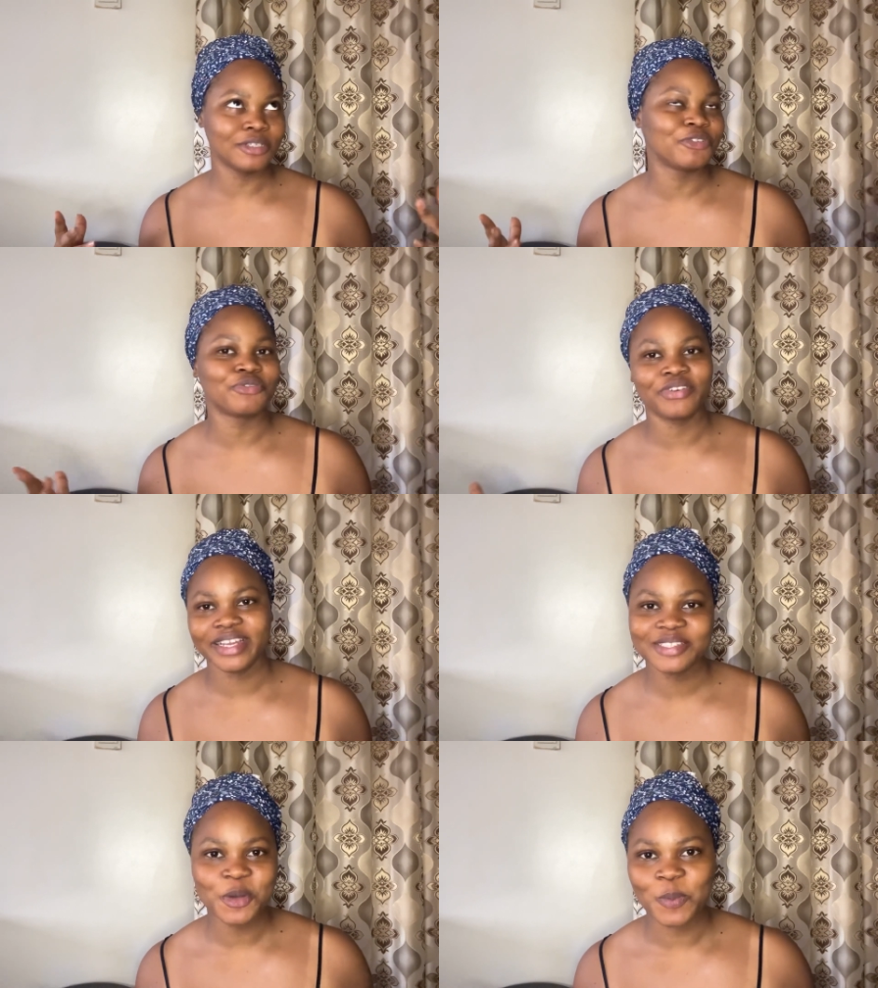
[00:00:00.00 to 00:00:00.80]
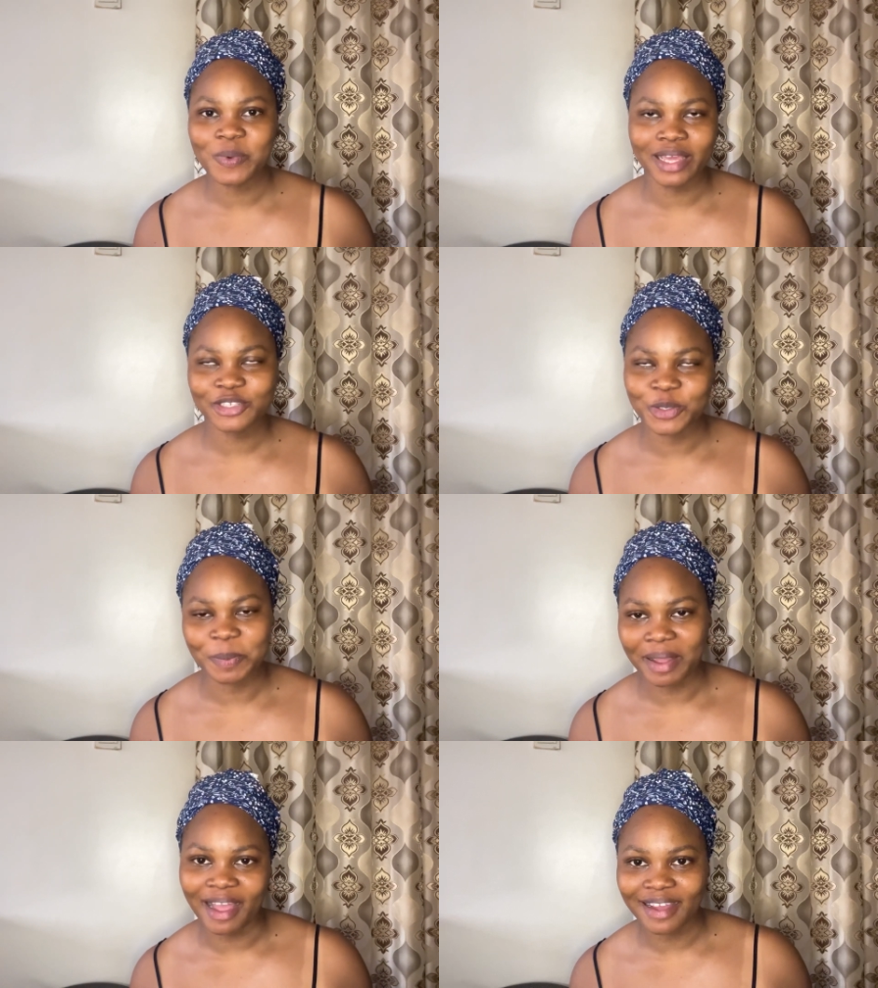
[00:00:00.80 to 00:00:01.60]
great complexion
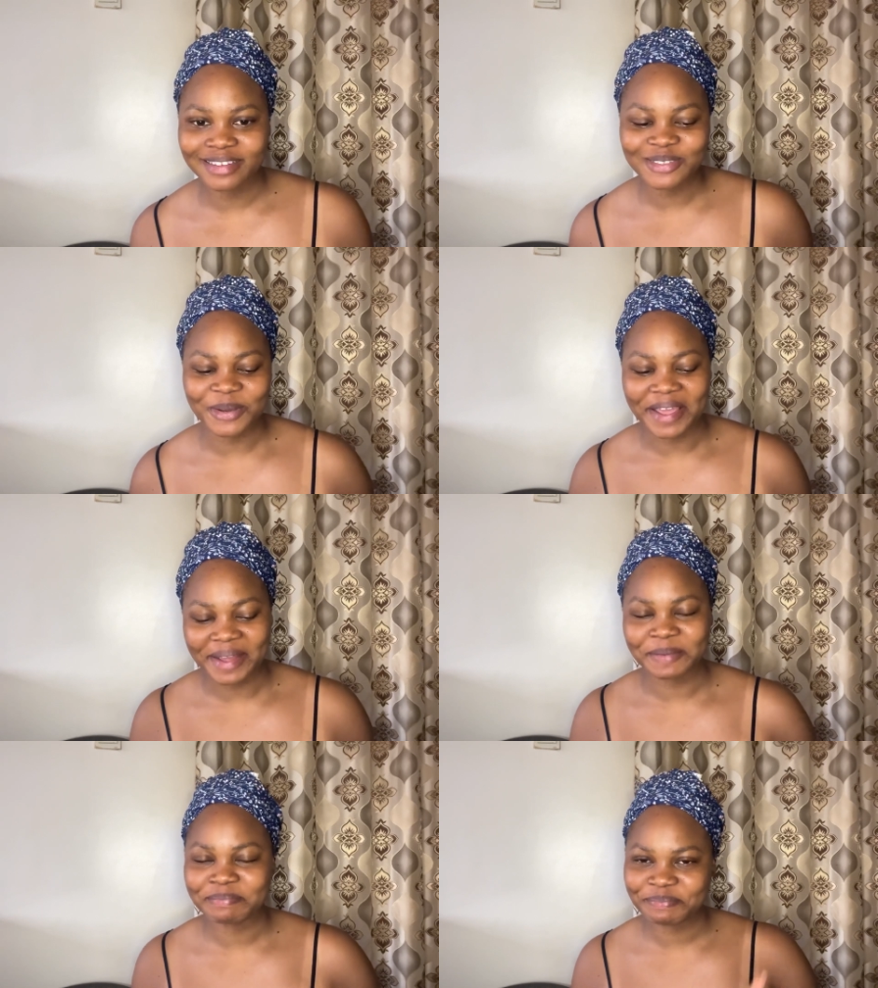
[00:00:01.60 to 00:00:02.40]
back so yeah